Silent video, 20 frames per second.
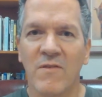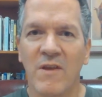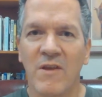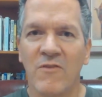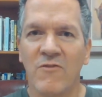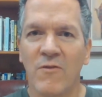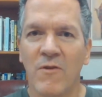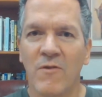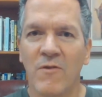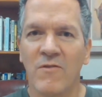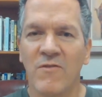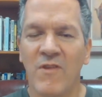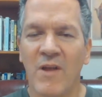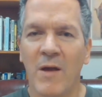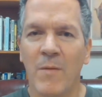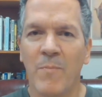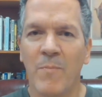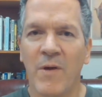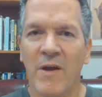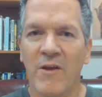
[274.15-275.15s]
He shows
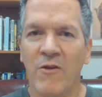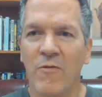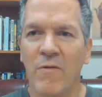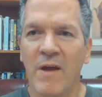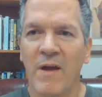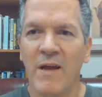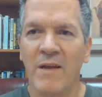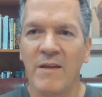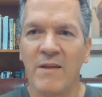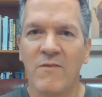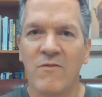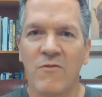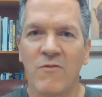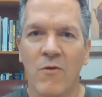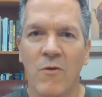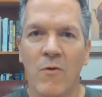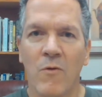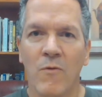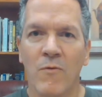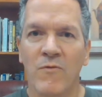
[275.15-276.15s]
that by creating
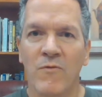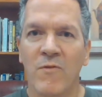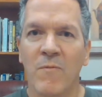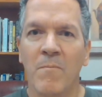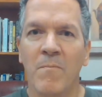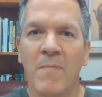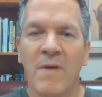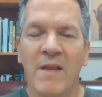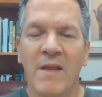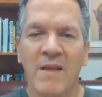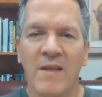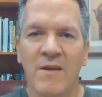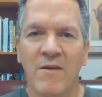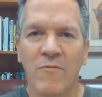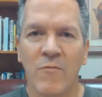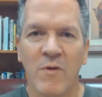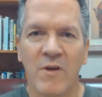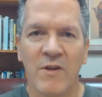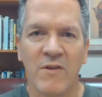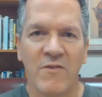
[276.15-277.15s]
souls, many
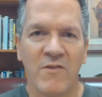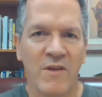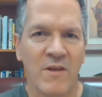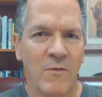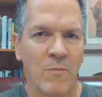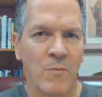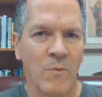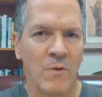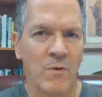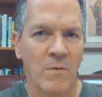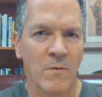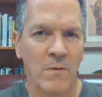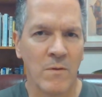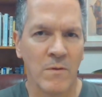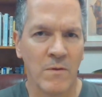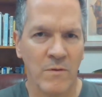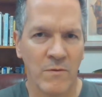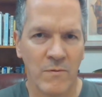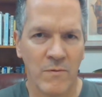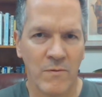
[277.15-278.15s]
of which he will
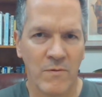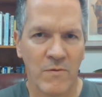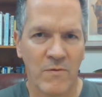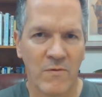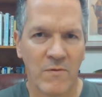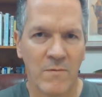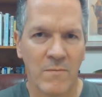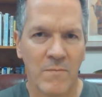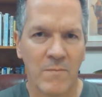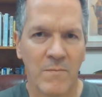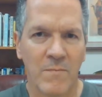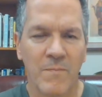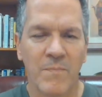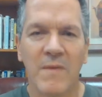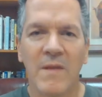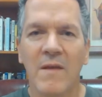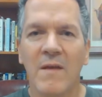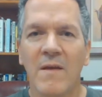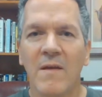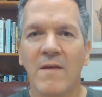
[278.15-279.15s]
lose
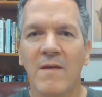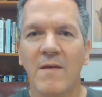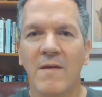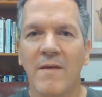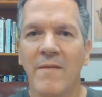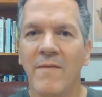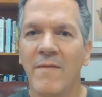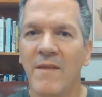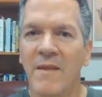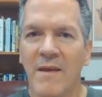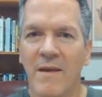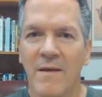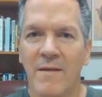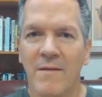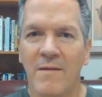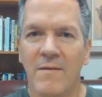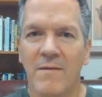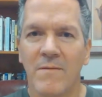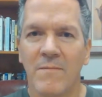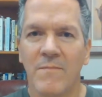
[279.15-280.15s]
in the
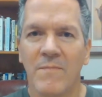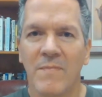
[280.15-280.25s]
end.